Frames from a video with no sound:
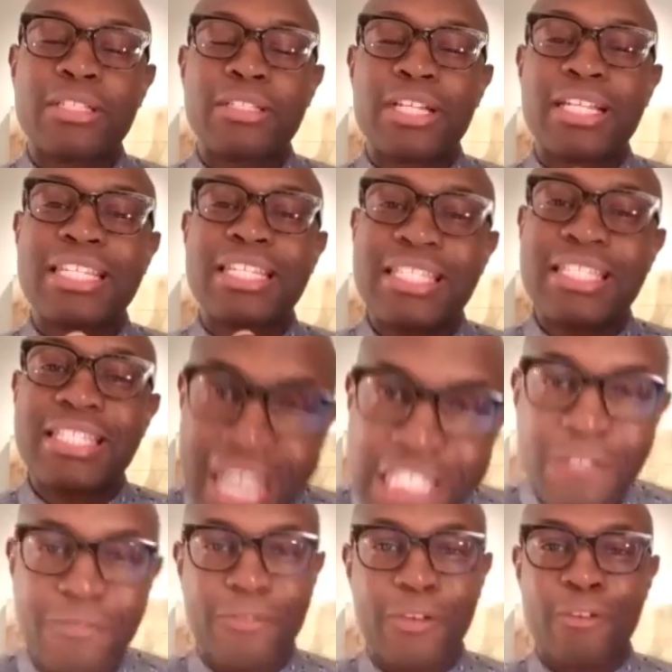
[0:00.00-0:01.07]
a,
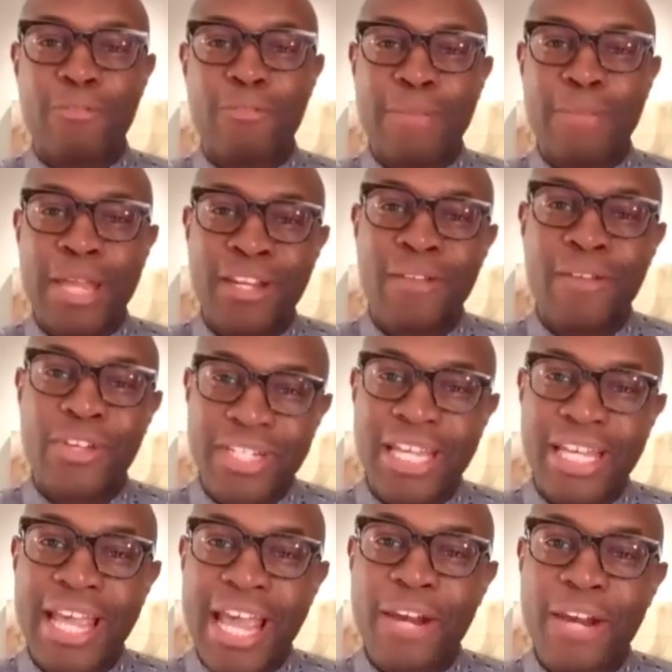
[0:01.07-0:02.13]
successful remainder of your
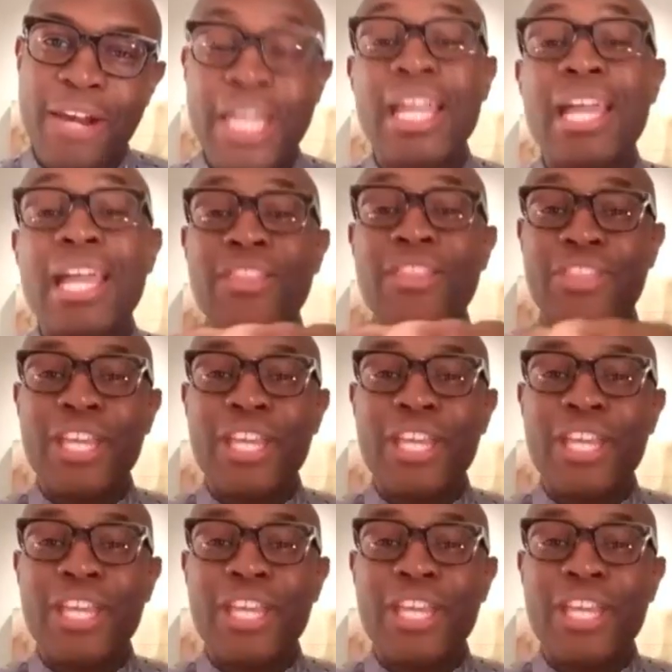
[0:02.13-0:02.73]
day and week.